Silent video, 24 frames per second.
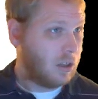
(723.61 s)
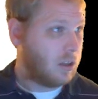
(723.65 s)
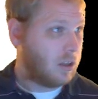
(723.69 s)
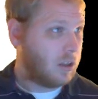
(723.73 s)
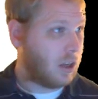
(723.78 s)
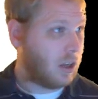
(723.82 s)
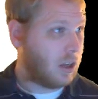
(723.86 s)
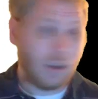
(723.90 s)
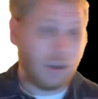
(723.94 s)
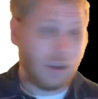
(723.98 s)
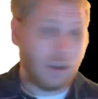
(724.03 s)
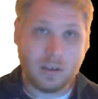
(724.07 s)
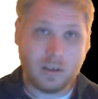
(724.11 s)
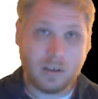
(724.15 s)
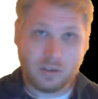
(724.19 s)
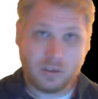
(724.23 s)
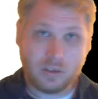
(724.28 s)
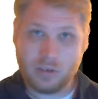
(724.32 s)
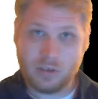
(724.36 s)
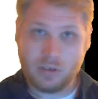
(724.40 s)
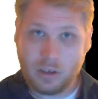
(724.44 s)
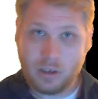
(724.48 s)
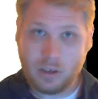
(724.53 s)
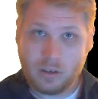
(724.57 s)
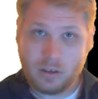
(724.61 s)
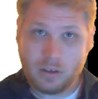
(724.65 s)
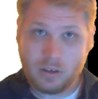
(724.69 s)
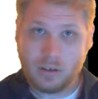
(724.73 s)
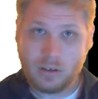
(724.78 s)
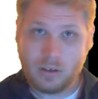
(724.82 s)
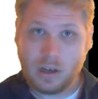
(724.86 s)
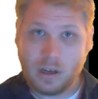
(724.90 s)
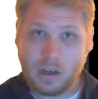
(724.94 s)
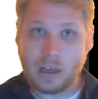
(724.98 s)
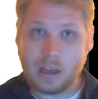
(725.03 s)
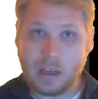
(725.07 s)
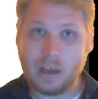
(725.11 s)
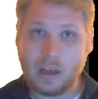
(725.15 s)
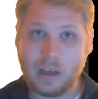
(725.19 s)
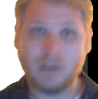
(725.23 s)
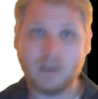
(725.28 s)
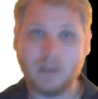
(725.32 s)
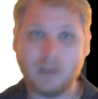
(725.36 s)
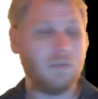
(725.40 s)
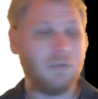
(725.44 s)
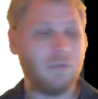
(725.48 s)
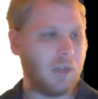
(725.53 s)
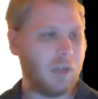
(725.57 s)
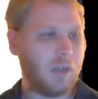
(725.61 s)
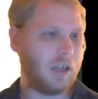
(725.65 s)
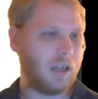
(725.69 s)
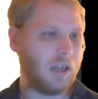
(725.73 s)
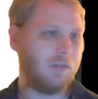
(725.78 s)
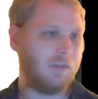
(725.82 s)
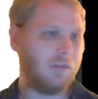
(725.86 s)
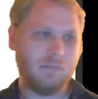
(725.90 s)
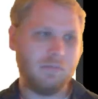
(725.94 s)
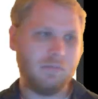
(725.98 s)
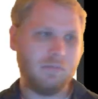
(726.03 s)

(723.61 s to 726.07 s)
Illustrator and they